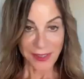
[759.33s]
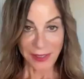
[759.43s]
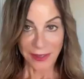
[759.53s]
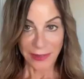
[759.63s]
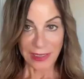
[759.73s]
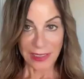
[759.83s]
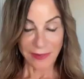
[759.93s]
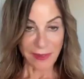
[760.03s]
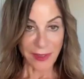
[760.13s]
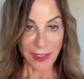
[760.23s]
so
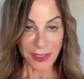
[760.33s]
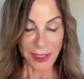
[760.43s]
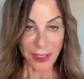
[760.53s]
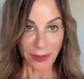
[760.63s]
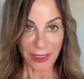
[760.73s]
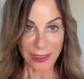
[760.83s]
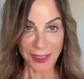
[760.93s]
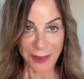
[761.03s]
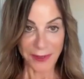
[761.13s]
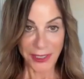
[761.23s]
if there's no
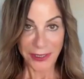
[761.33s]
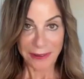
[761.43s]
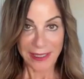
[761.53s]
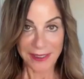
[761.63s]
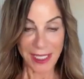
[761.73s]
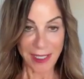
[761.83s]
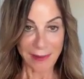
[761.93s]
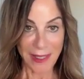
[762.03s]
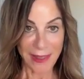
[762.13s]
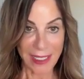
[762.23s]
long-term turnaround
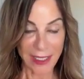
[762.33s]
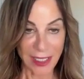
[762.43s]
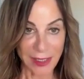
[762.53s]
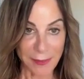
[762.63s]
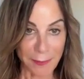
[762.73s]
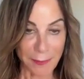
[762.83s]
time, then they just